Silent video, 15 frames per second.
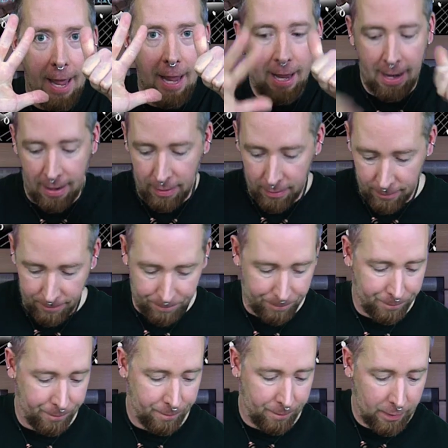A.
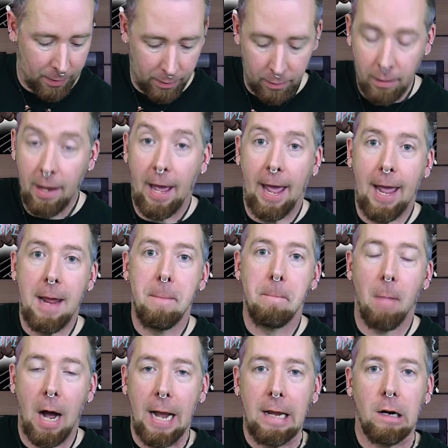A
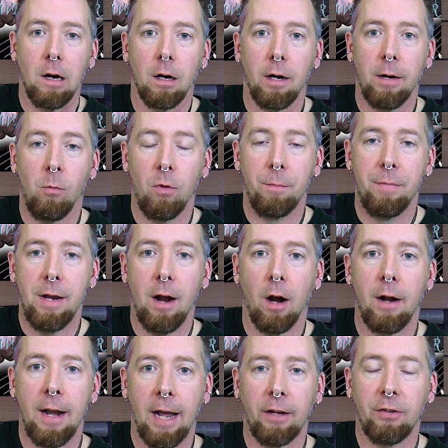minor would be
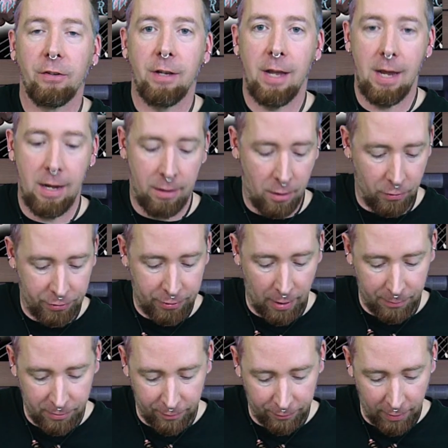our next key, no
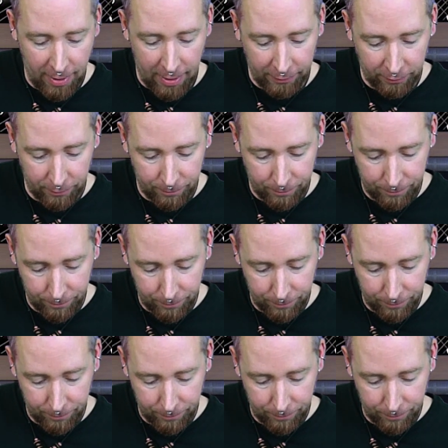sharps or flats.